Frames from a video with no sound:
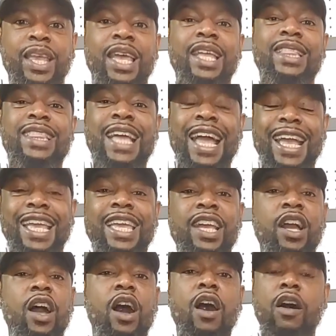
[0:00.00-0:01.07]
And that can
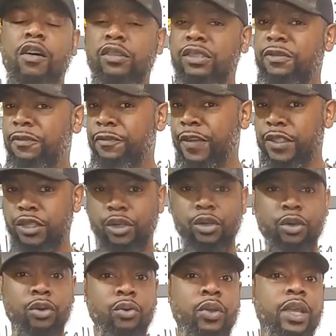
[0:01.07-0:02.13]
cause
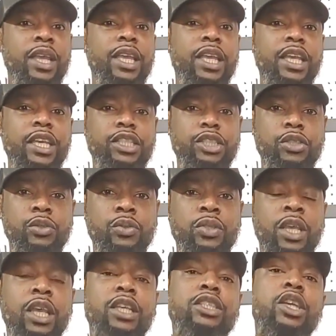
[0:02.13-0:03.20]
physical issues.
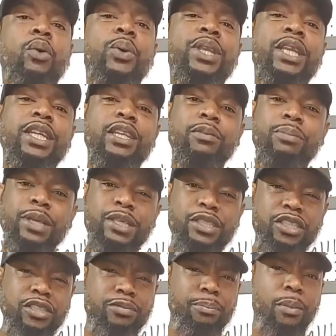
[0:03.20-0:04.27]
So we need to be
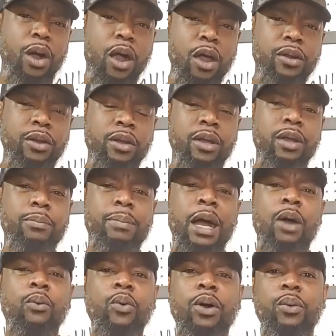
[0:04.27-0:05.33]
smarter
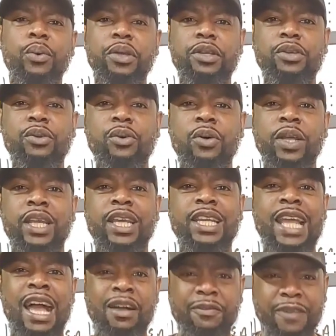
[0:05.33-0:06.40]
about what we're doing in
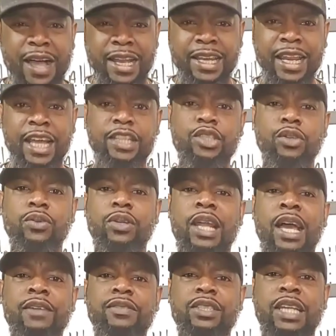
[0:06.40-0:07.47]
our financial
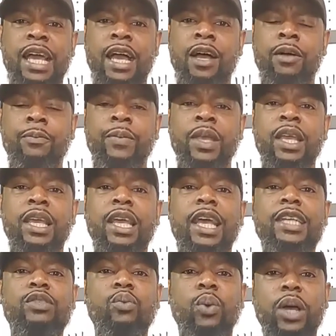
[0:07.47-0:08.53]
lifestyle
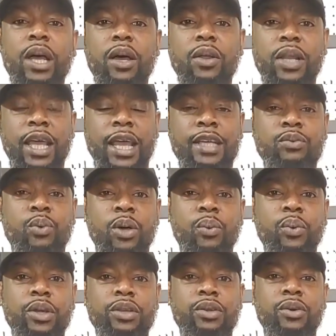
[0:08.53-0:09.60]
as well as what
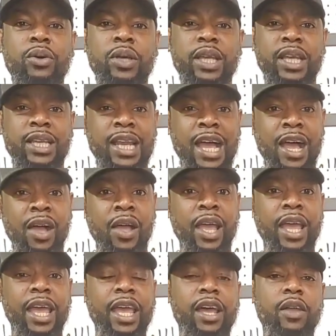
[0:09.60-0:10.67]
we're doing in our
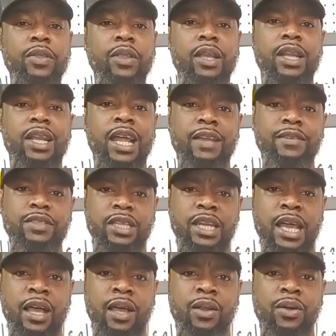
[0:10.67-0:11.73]
health
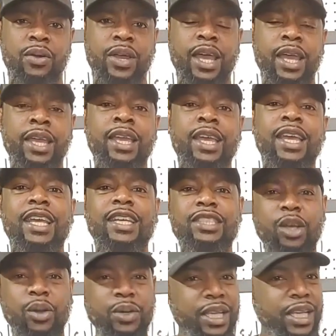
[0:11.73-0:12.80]
lifestyle, okay? And
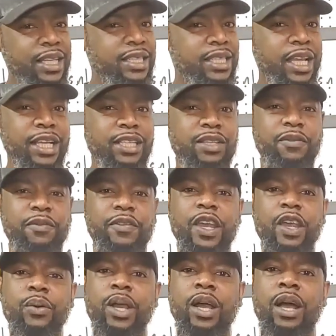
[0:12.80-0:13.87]
so these things are
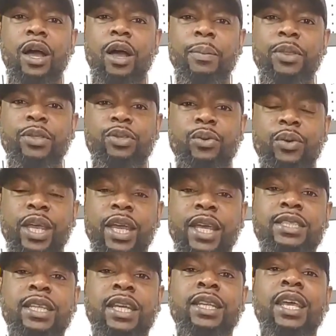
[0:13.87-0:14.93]
very common
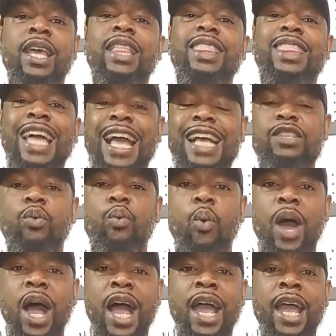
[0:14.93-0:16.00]
threads, and that's
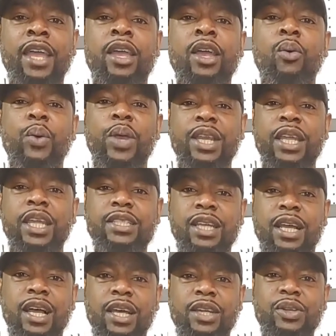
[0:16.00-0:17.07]
why we need
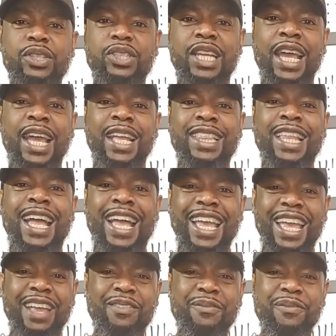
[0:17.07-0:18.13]
to understand
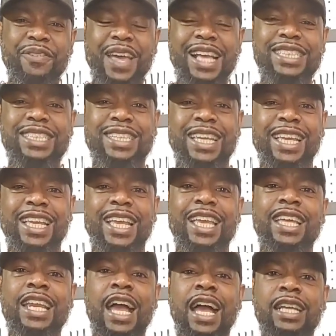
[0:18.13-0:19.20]
that investing
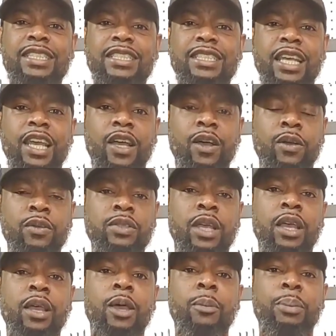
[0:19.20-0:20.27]
in ourselves,
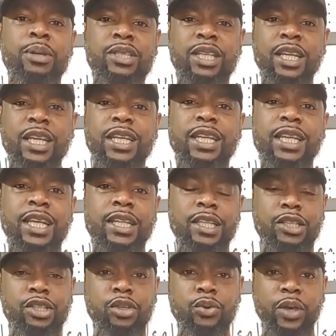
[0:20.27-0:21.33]
particularly in
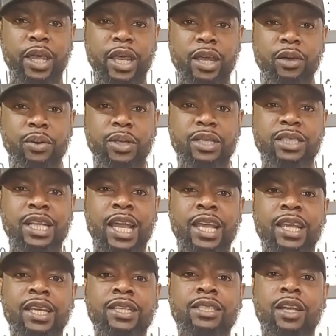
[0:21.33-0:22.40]
the two areas
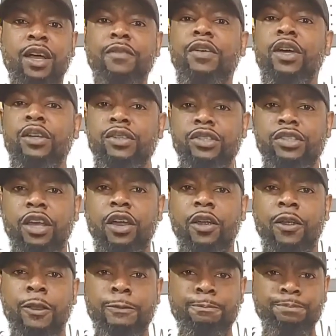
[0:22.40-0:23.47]
that is of
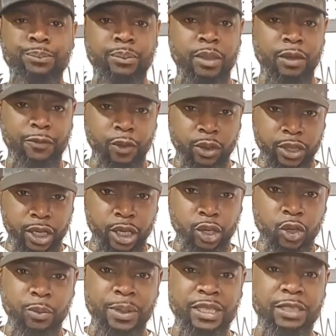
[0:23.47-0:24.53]
concern for the
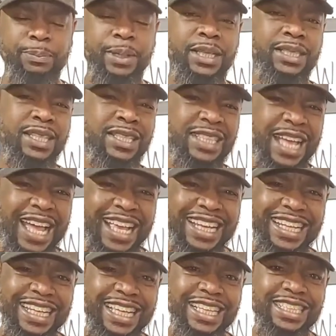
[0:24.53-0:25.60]
human species, at
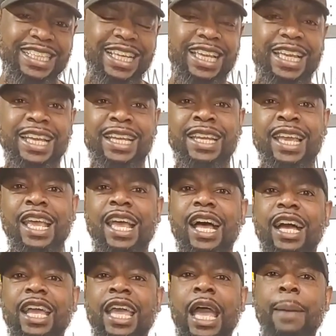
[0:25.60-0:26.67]
least in
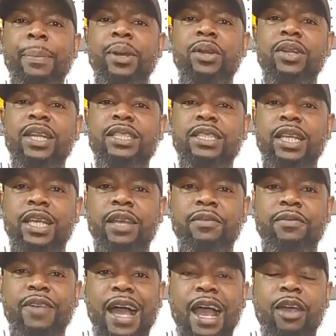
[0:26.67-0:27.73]
a capitalistic
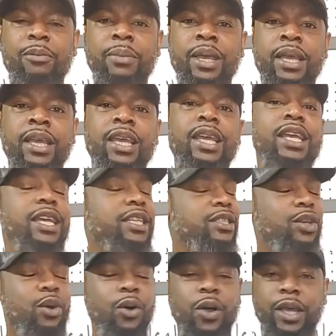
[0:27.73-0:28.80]
environment, is
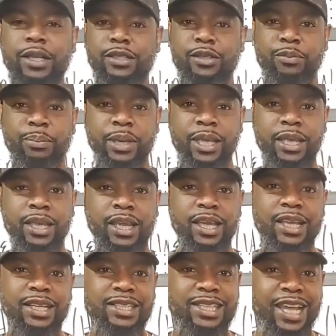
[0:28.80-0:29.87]
going to be
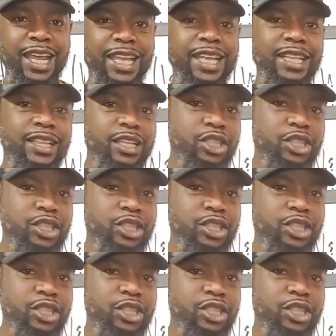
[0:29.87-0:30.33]
taking the